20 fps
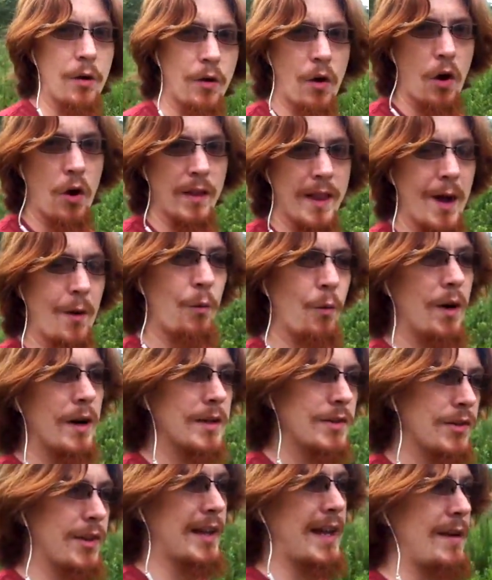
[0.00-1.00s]
at once, like
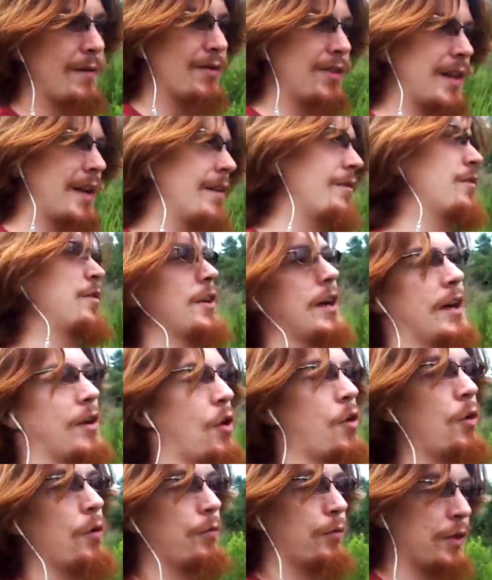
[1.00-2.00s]
everything I've done,
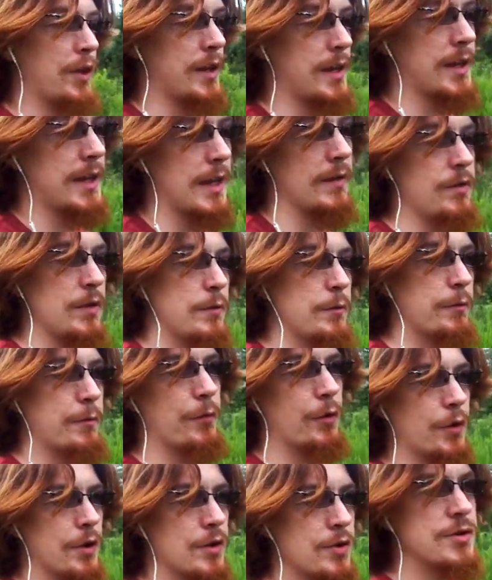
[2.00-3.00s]
hopefully give you footage
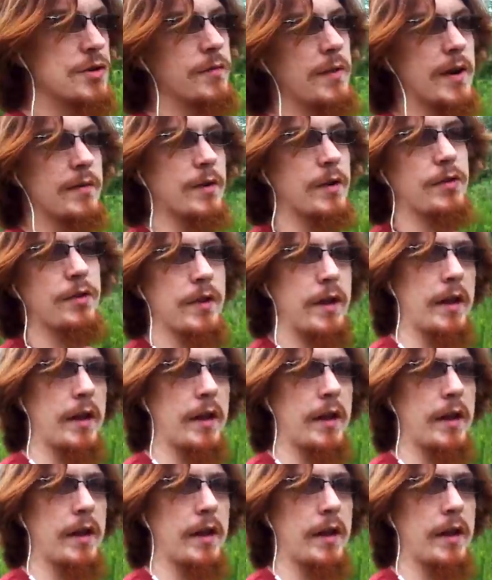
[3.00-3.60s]
of everything.